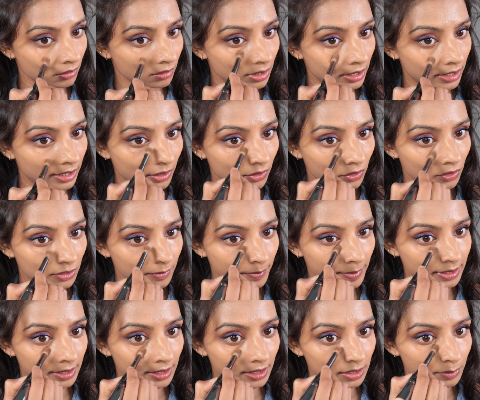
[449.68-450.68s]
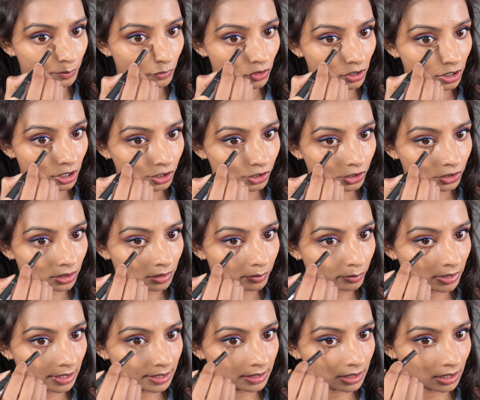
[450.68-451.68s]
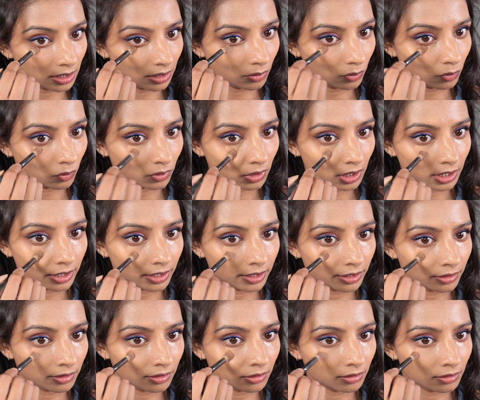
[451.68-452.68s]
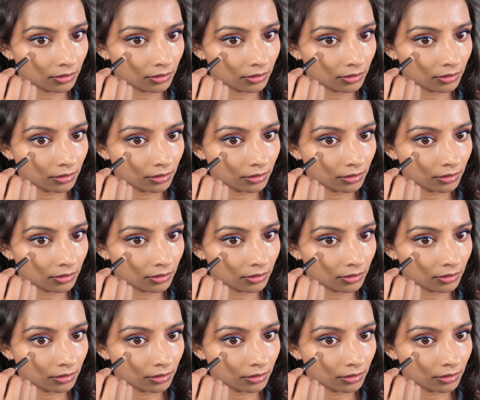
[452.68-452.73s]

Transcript: IT Cosmetics brush, blending it all in.